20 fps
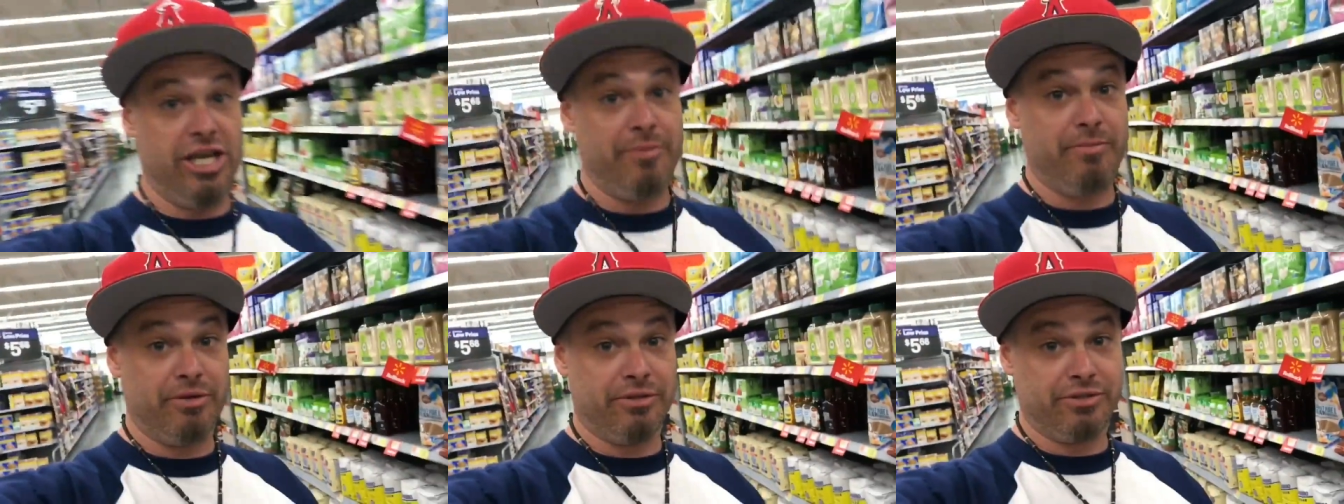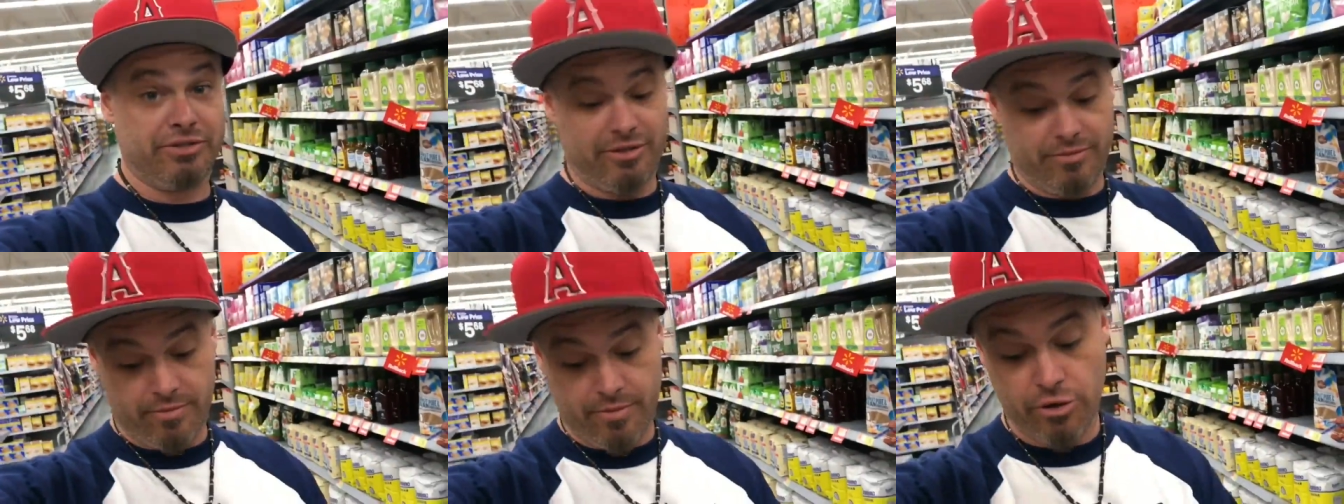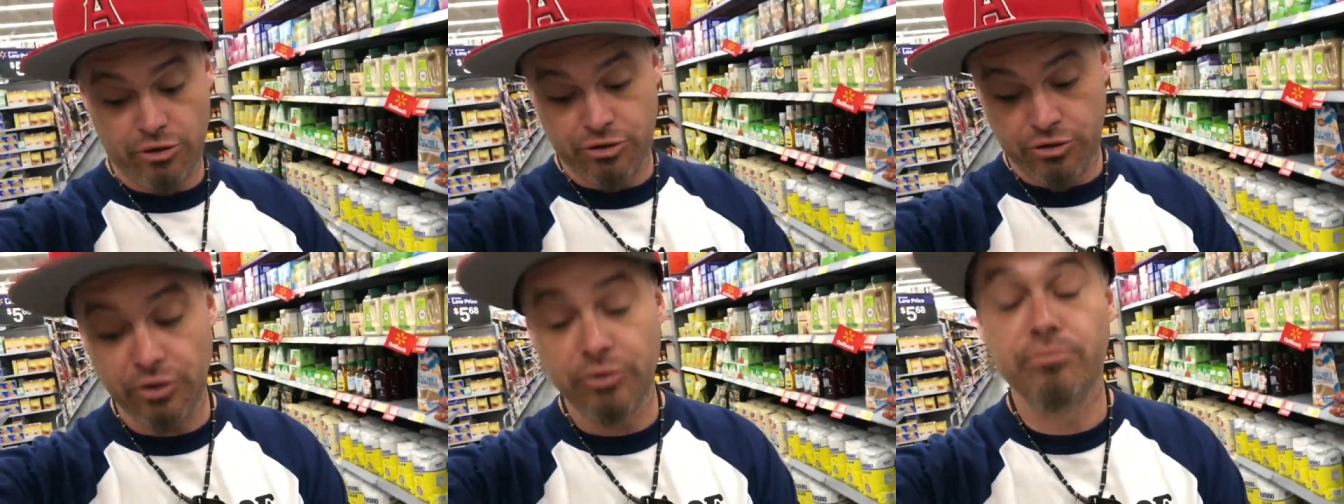cheapest, the
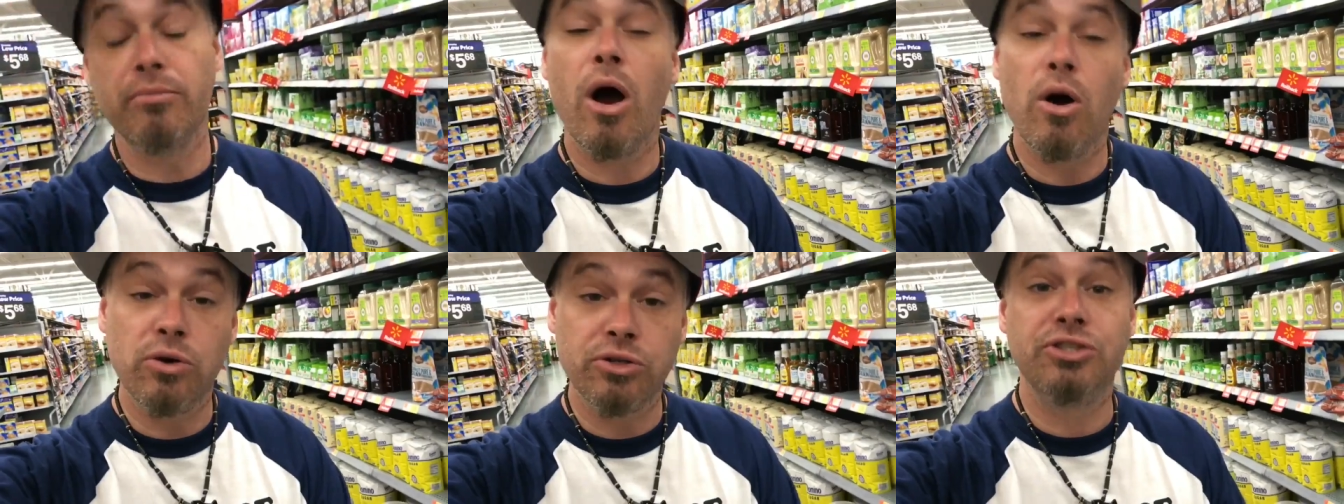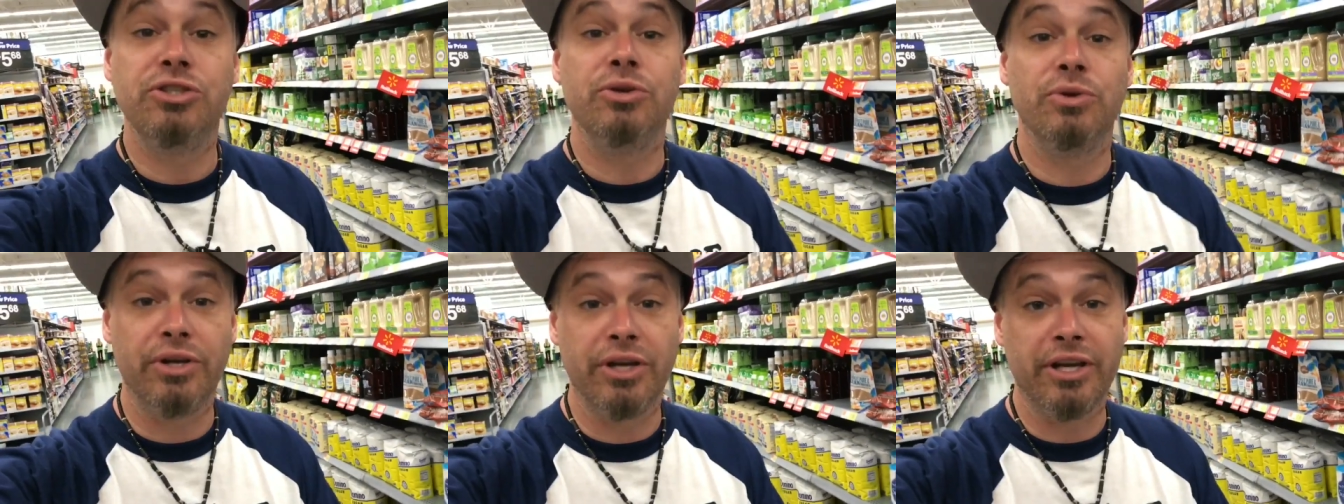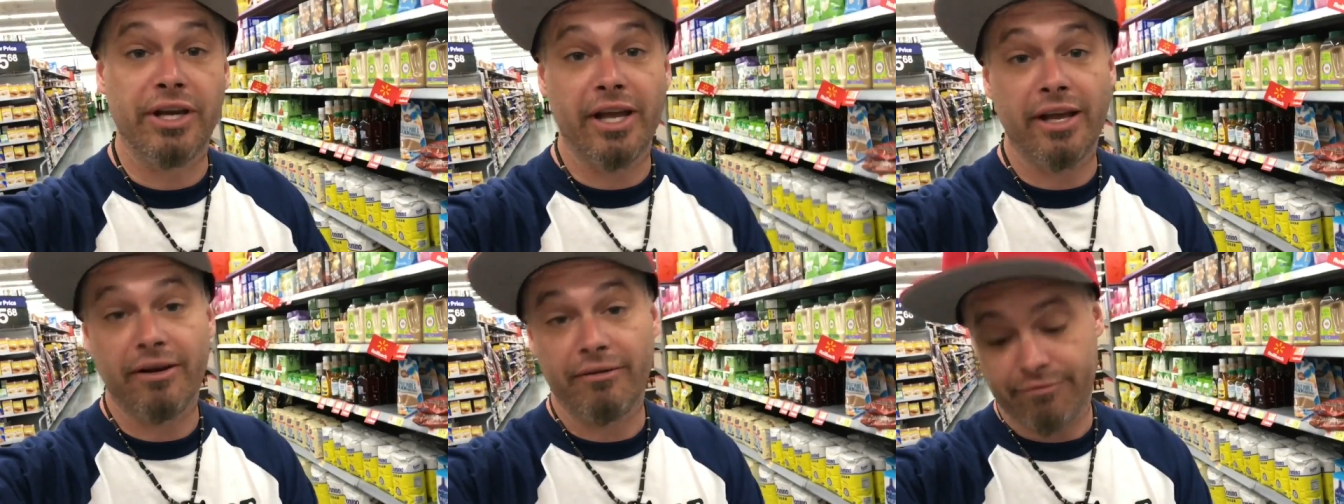most you, most you
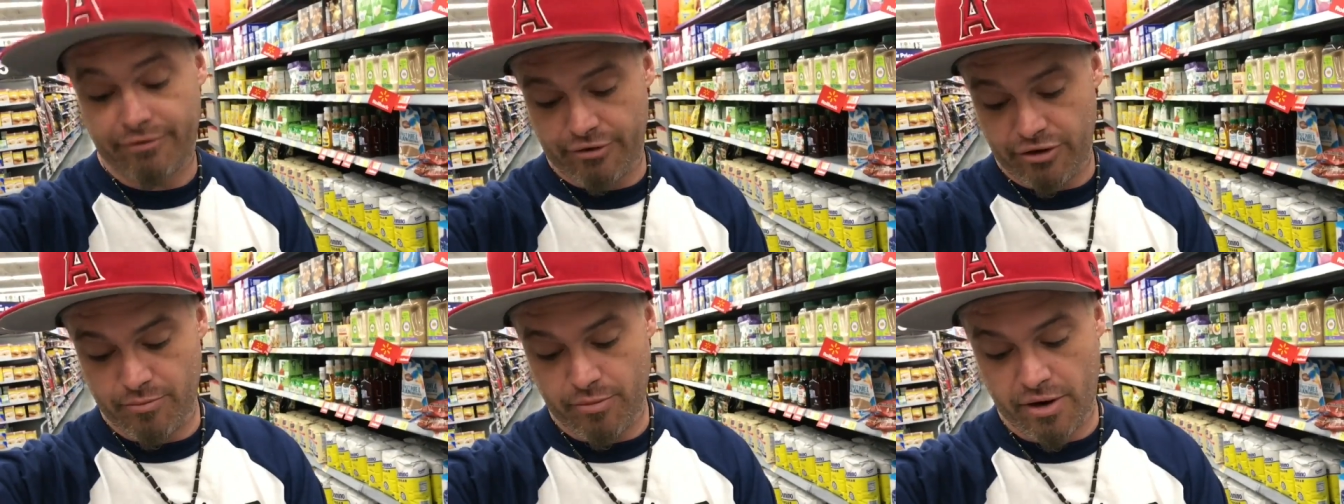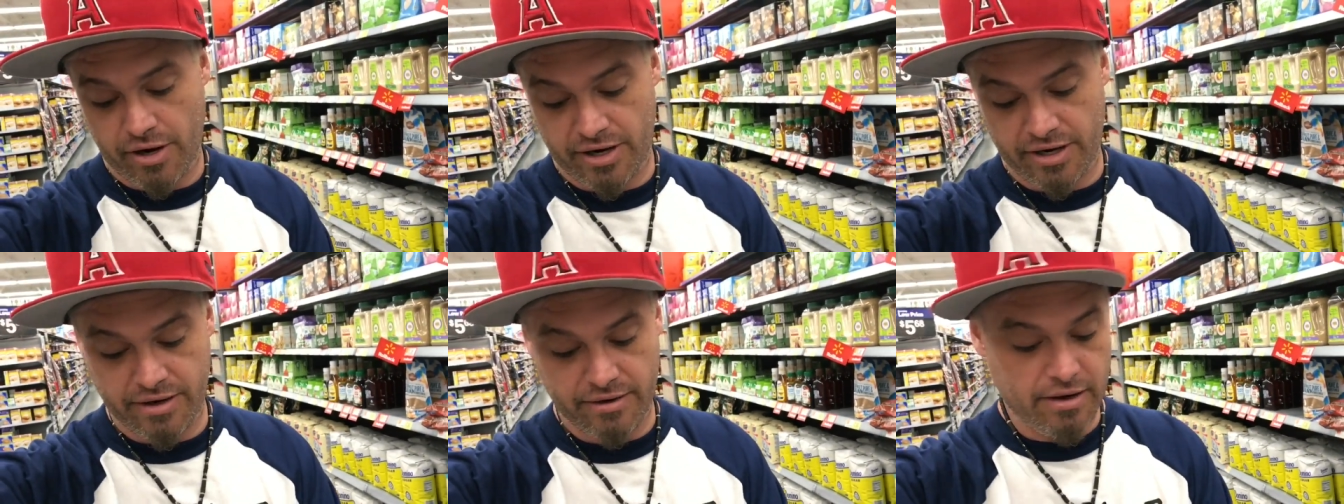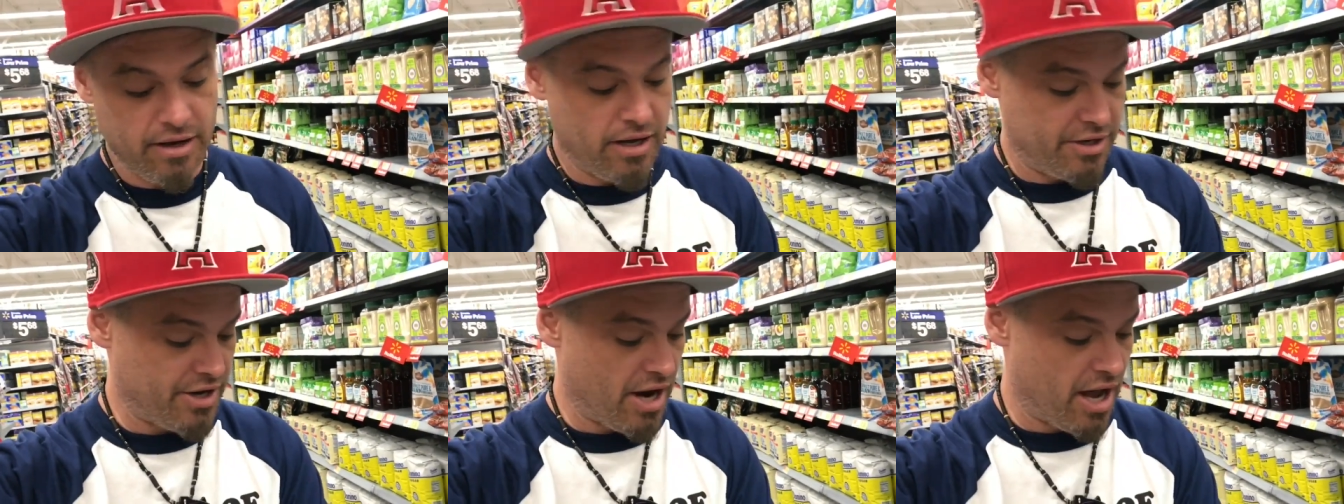can get for your money,
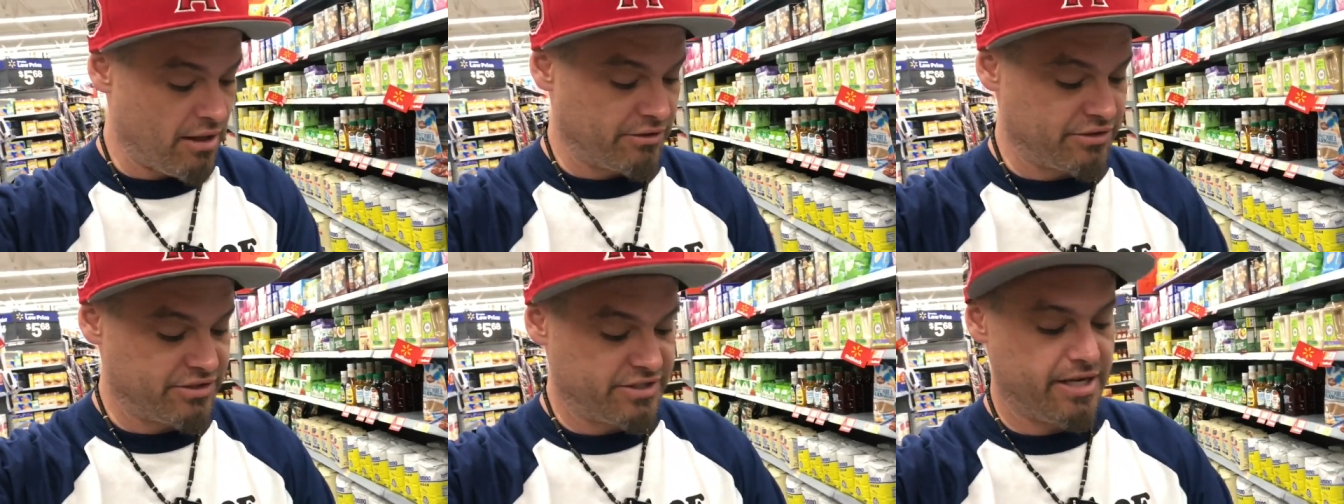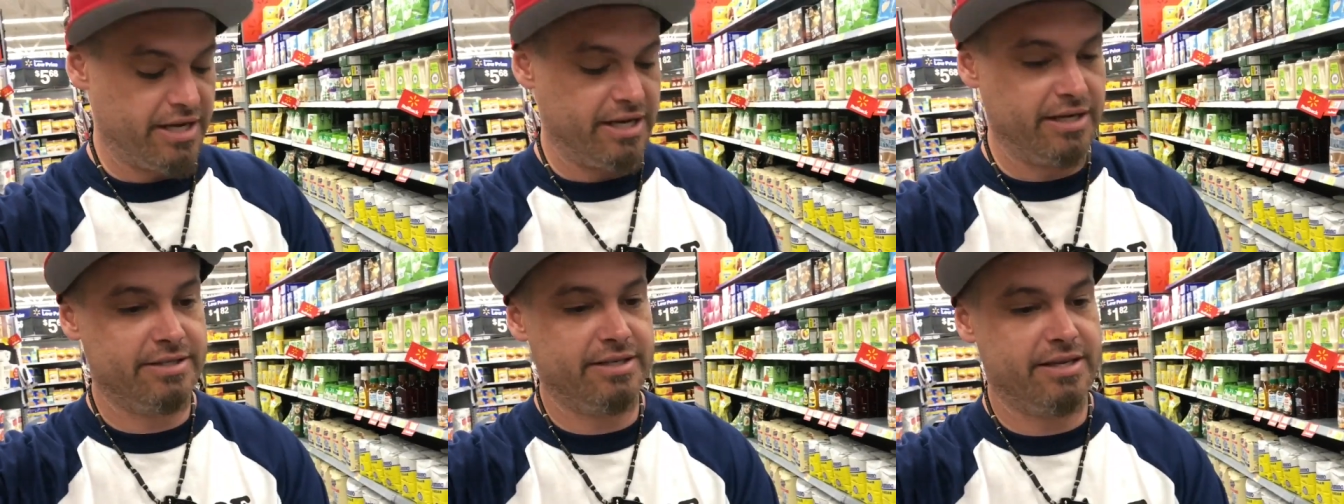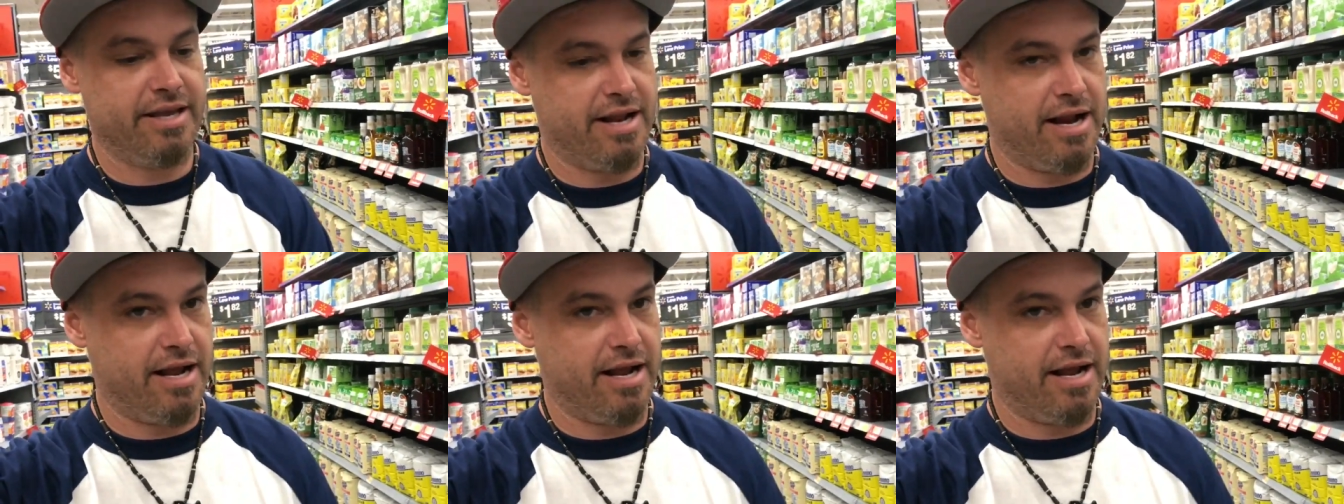dollar six.